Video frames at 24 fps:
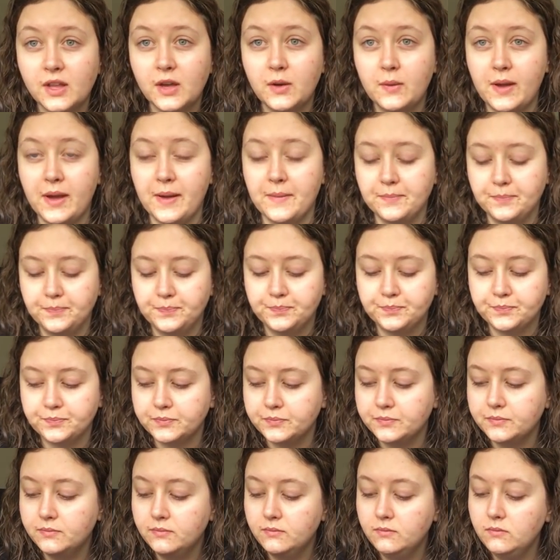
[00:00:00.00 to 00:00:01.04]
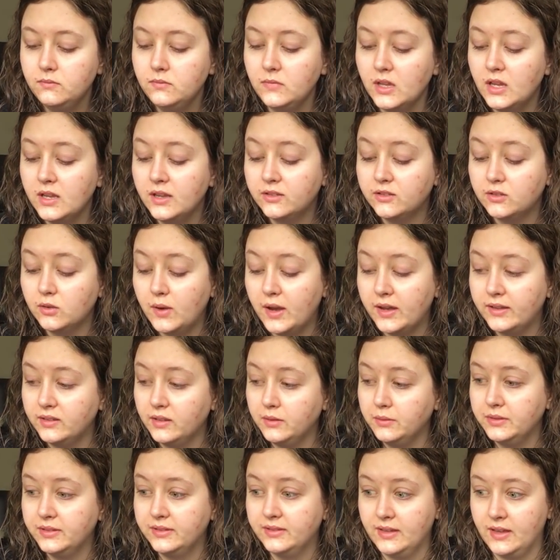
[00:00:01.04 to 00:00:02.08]
Okay. So as
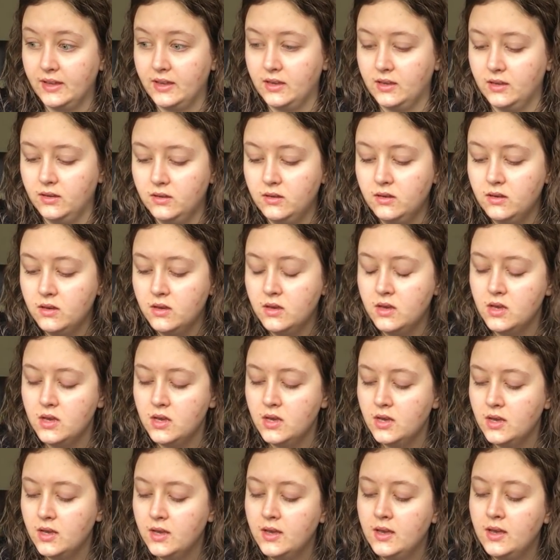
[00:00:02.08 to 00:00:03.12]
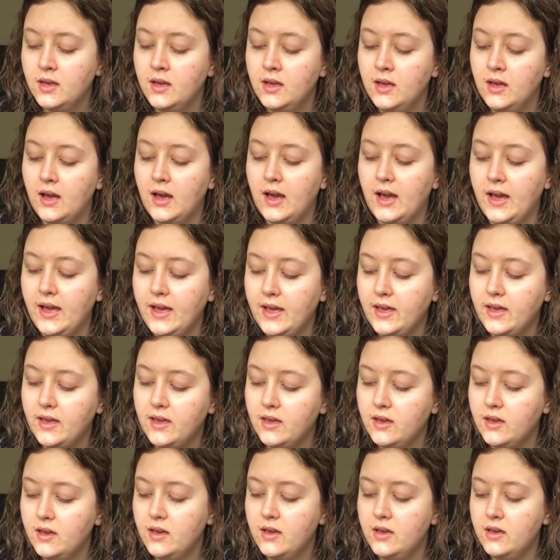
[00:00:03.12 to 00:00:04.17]
I was saying,
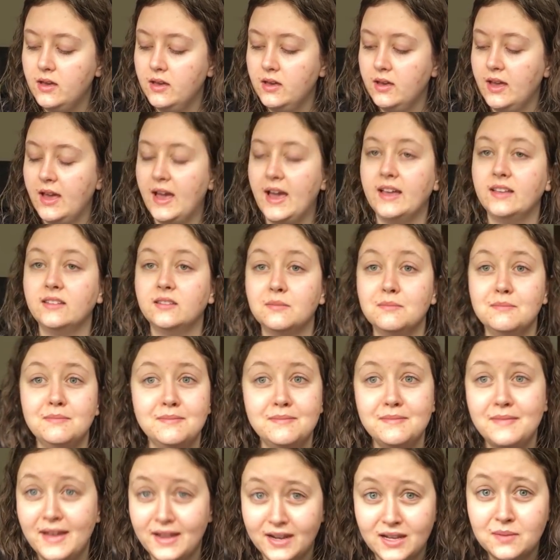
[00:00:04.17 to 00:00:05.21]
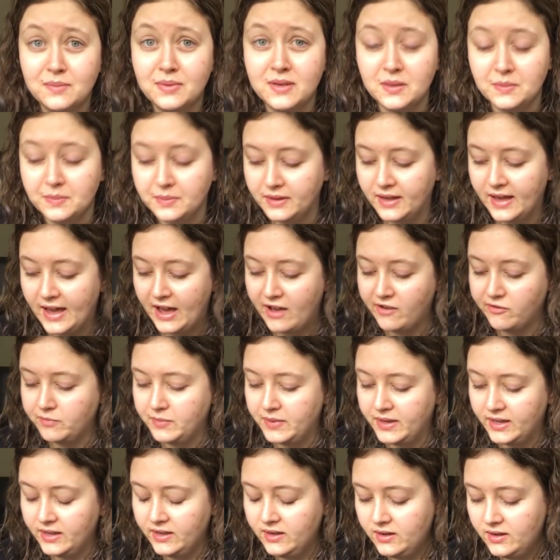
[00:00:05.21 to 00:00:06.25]
as many people have
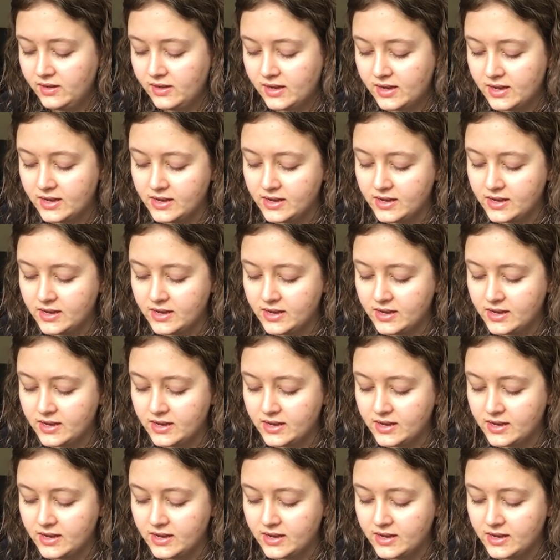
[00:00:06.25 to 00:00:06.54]
been,